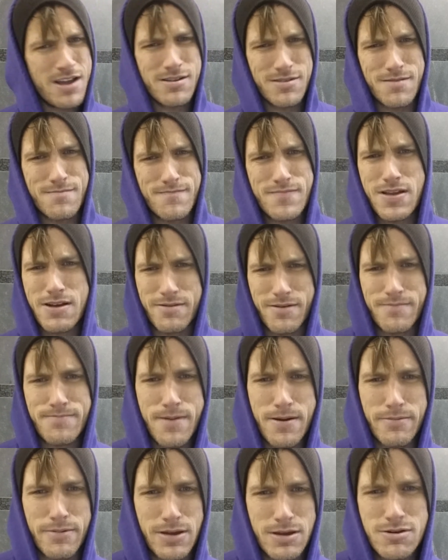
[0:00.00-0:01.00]
a
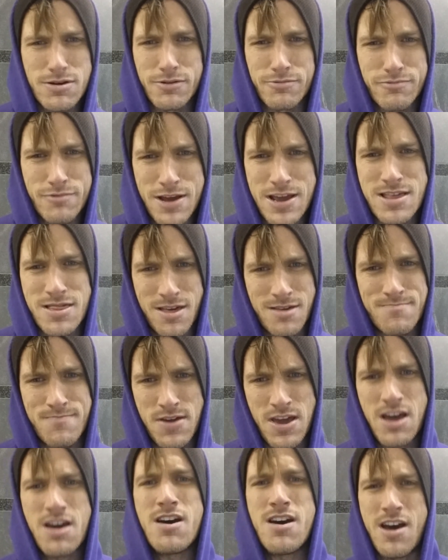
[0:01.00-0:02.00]
very good reason
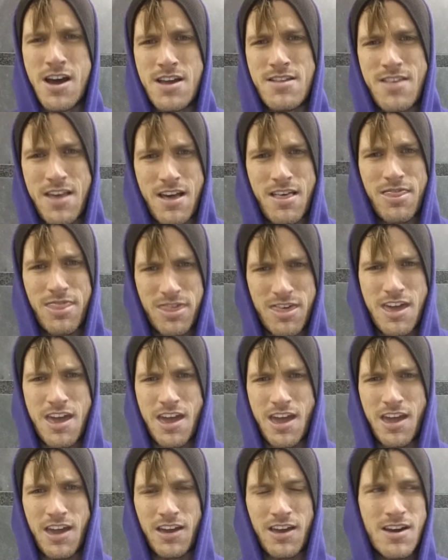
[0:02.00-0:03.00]
behind that
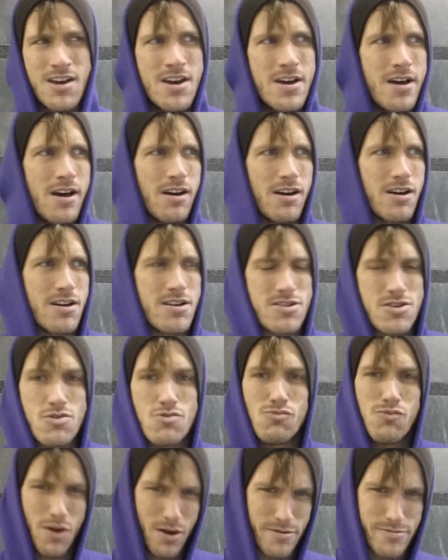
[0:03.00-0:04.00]
saying. you
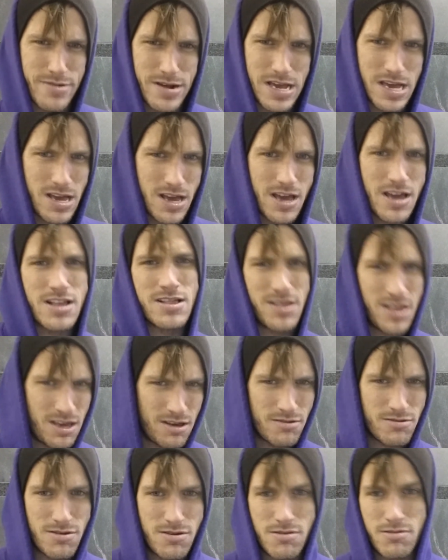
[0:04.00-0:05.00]
worry
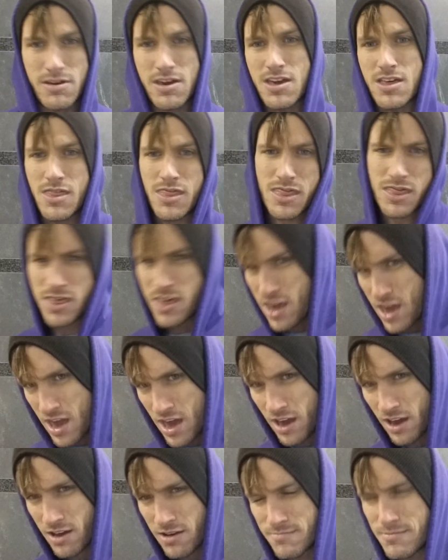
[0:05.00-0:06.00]
until you get
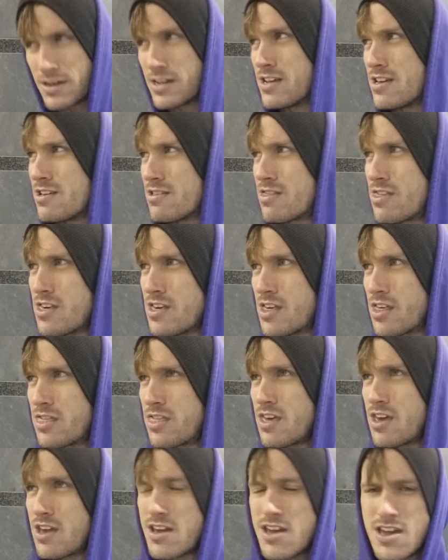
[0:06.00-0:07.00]
sick. But you see, the
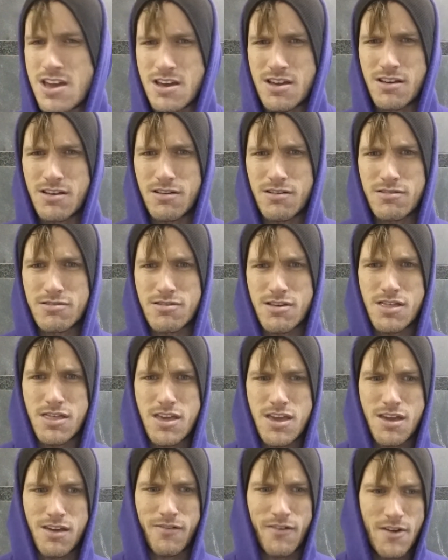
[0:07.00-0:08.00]
thing is
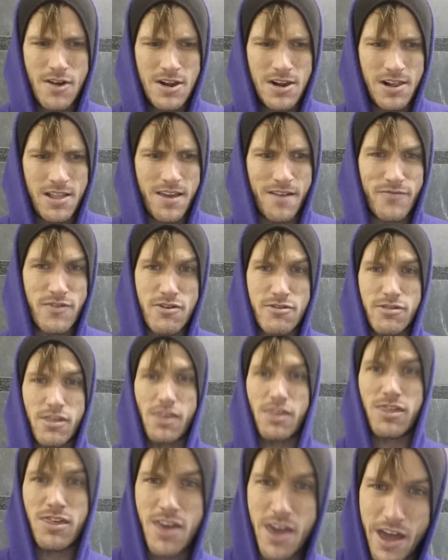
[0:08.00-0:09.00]
if there's
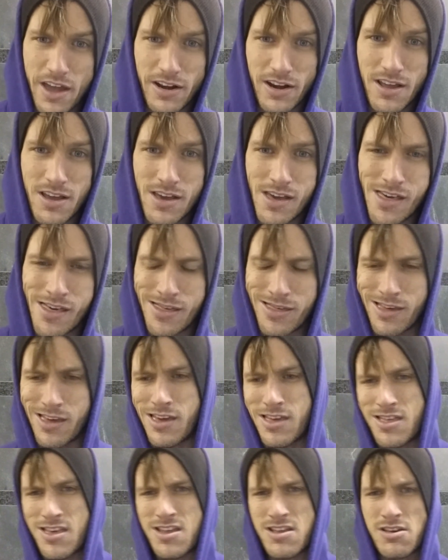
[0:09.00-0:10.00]
a
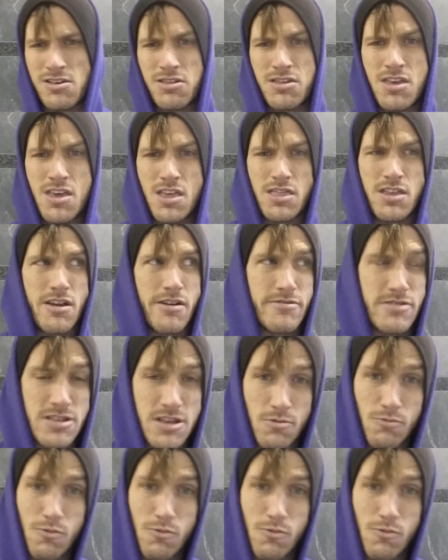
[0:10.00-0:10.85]
sickness and then you sit there and you